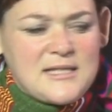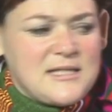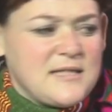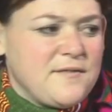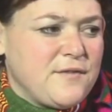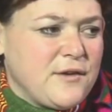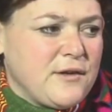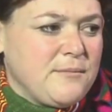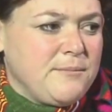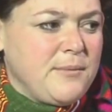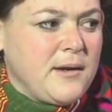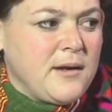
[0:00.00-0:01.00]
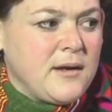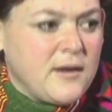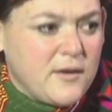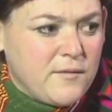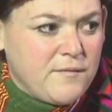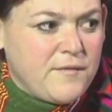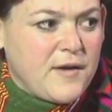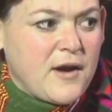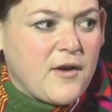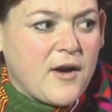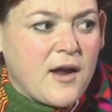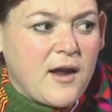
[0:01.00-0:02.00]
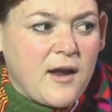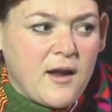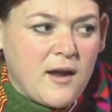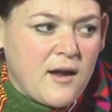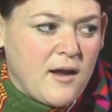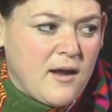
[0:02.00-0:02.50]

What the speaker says: different, but very